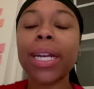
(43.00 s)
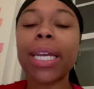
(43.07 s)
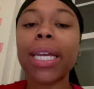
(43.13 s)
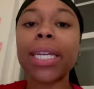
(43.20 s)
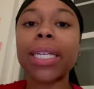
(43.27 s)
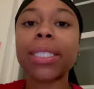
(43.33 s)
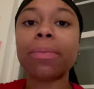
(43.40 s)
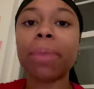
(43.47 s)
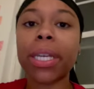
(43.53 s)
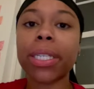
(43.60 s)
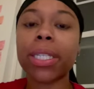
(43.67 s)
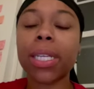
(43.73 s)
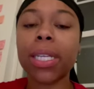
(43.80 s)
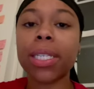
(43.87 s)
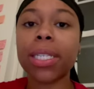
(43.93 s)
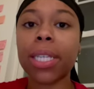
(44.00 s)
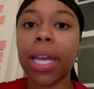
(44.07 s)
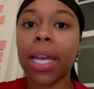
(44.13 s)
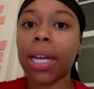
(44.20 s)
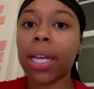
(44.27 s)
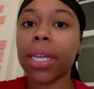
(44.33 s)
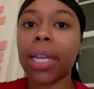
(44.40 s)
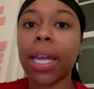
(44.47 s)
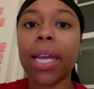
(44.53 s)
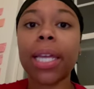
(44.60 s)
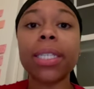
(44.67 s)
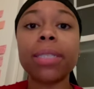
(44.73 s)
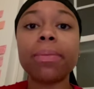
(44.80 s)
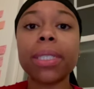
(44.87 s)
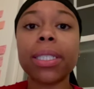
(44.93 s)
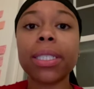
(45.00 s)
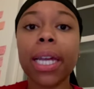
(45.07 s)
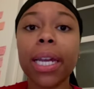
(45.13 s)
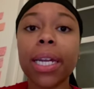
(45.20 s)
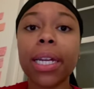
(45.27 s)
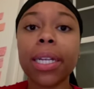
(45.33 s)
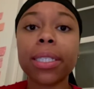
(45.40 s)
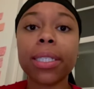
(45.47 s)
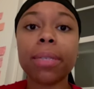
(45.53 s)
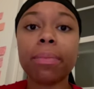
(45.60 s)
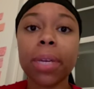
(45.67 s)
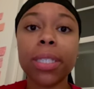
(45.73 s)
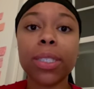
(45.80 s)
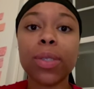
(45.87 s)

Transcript: is basically stating, and then he's been stating it to me,